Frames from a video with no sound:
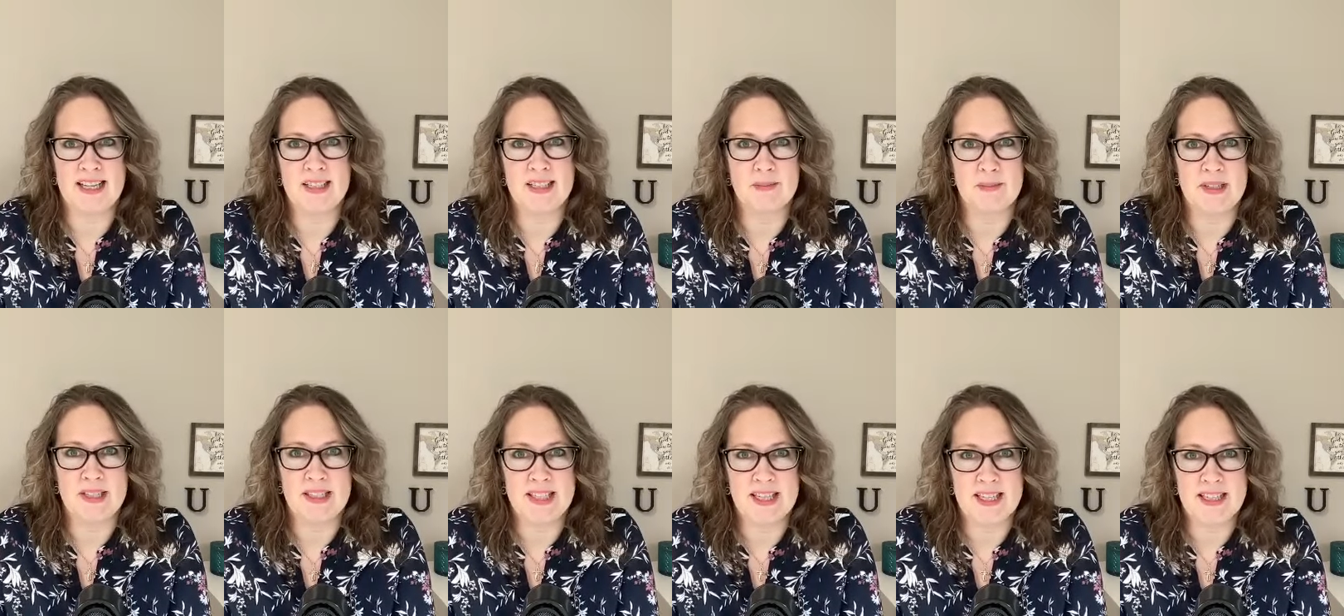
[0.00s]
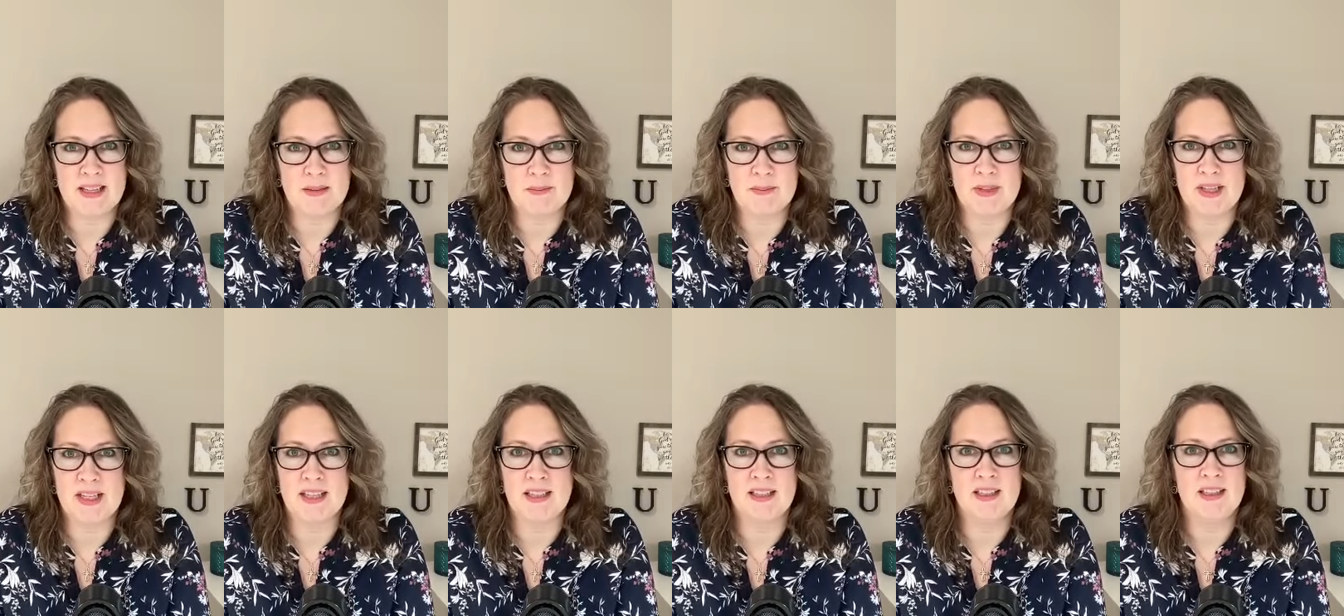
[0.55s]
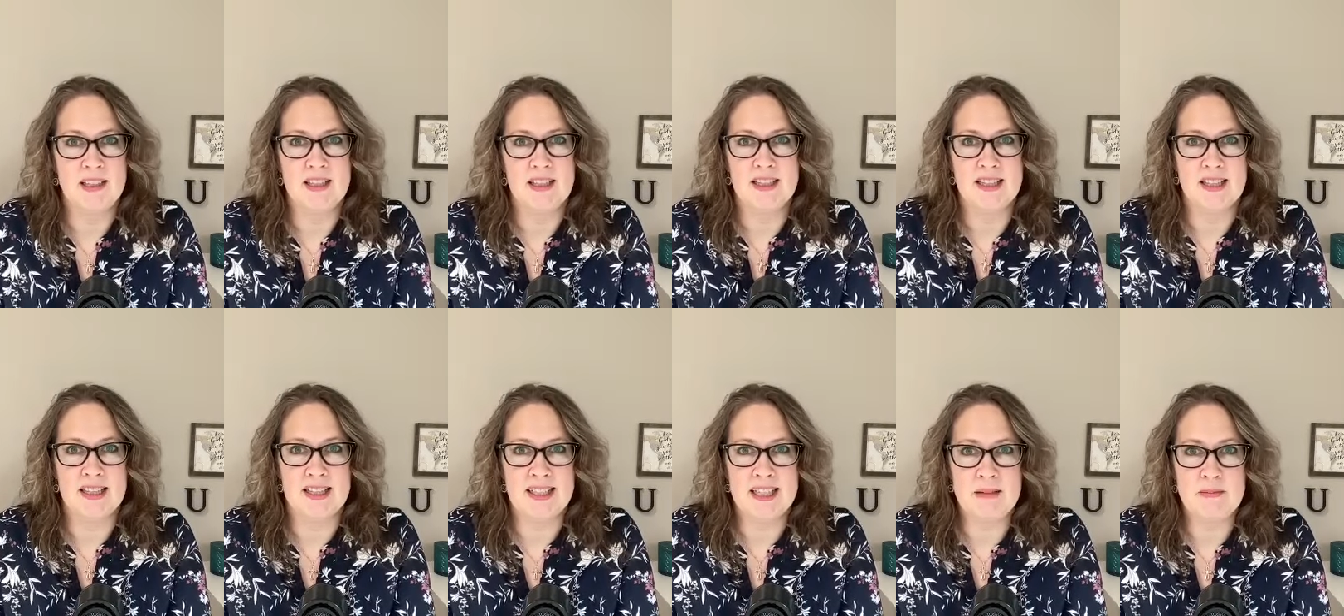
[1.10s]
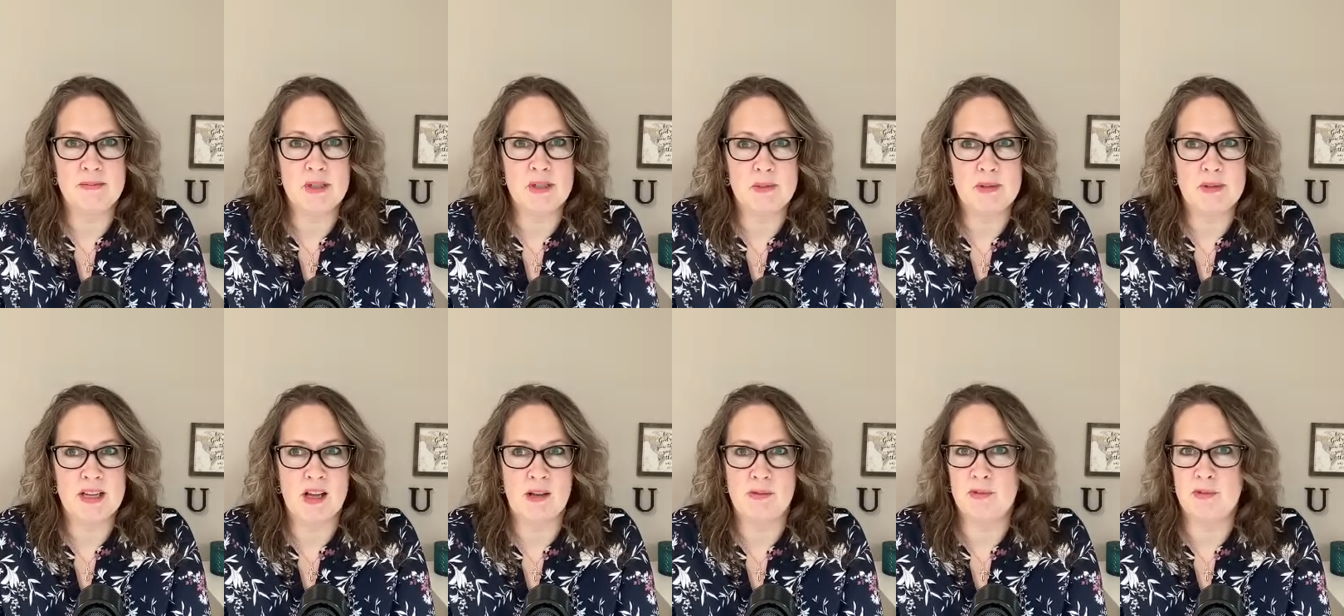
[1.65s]
Somebody says something that seems to
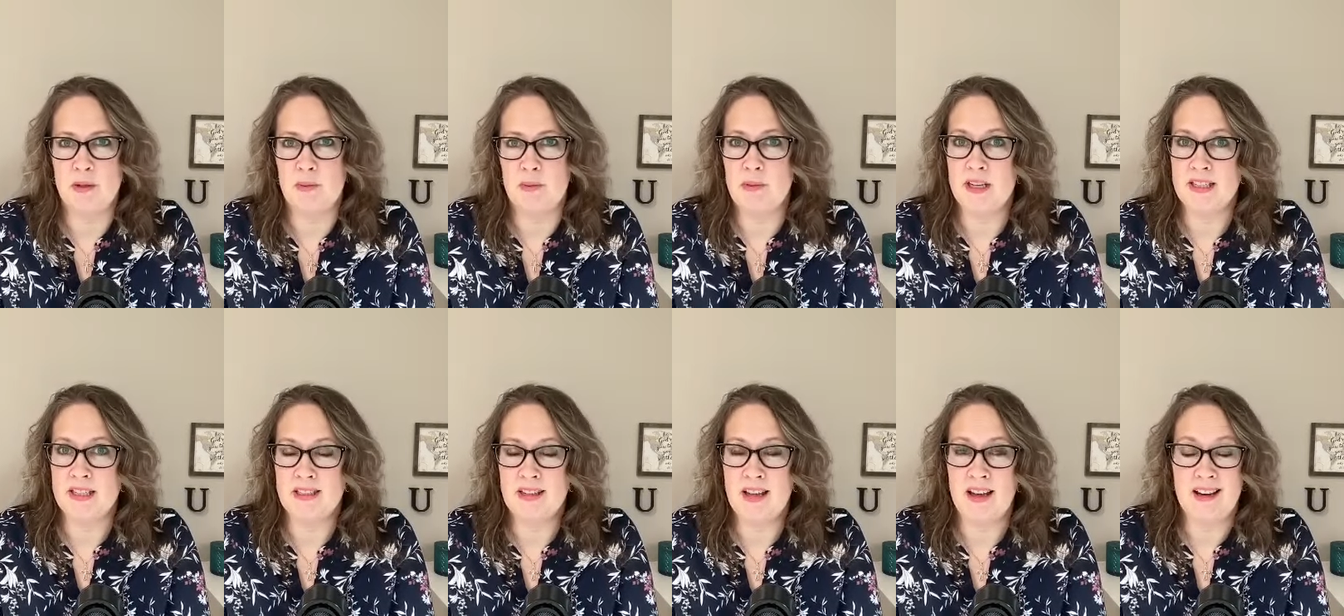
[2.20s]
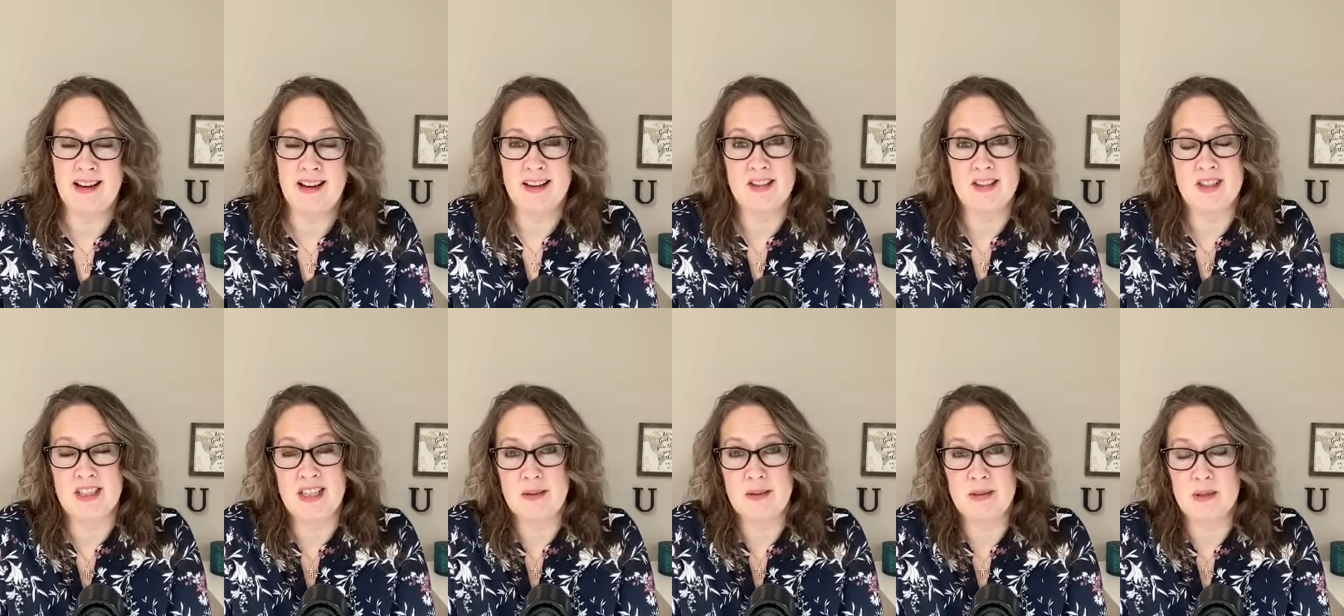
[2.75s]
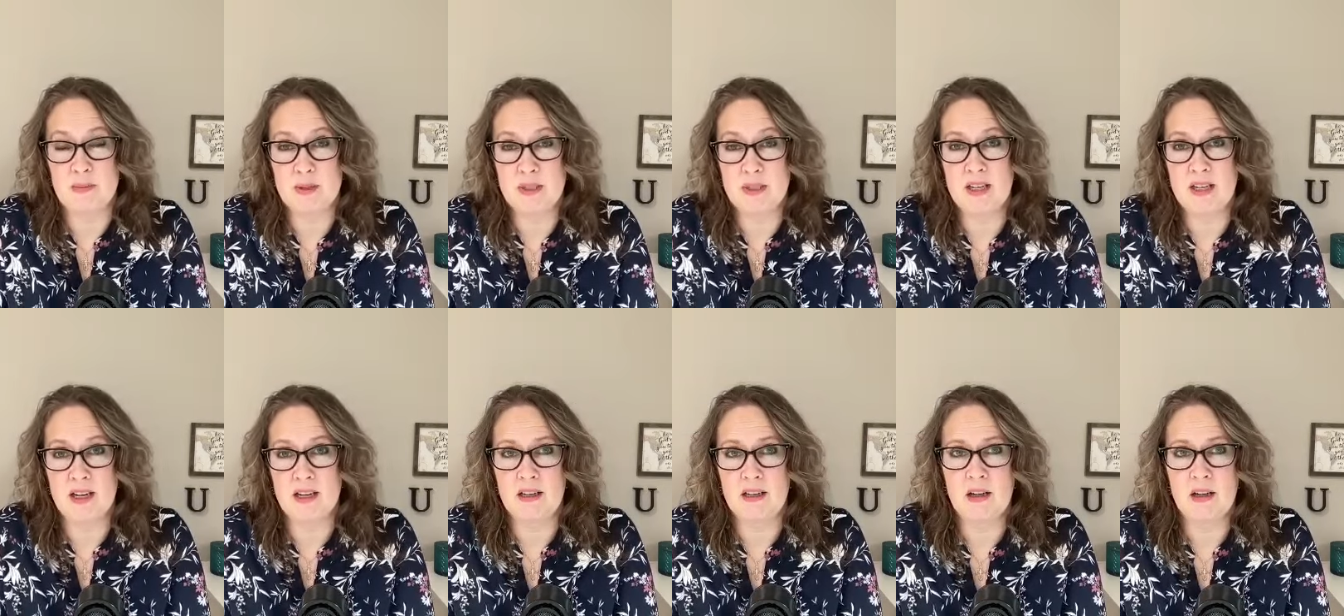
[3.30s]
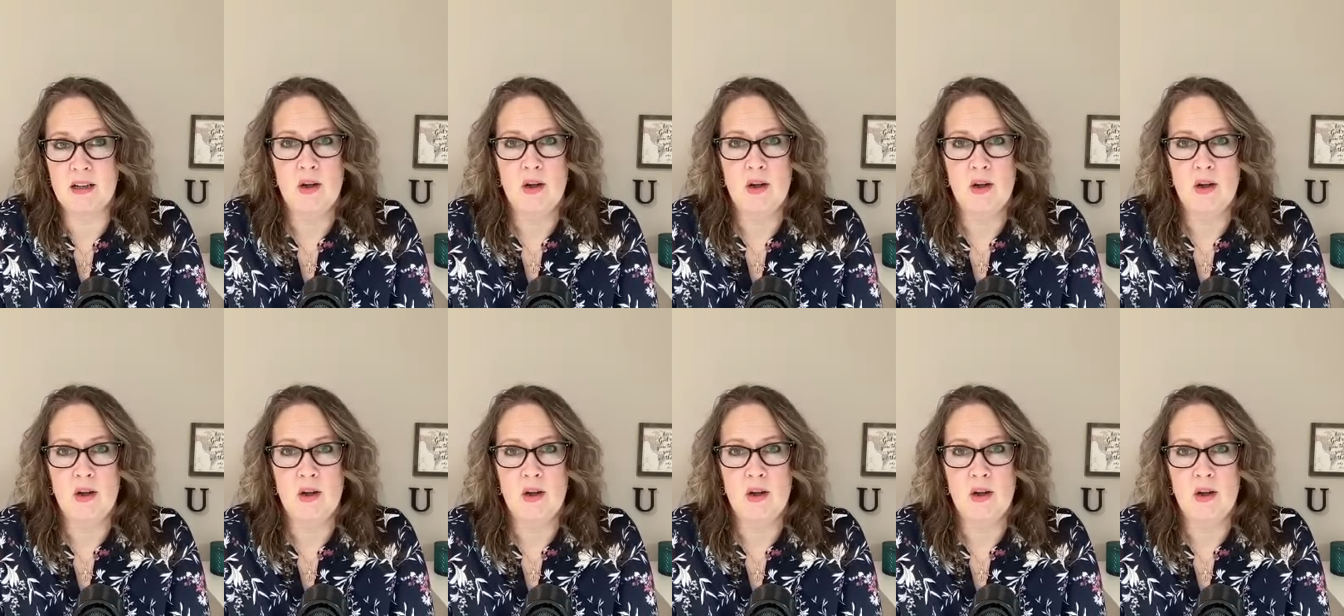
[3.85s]
be helpful, but it's not. It actually keeps them stuck.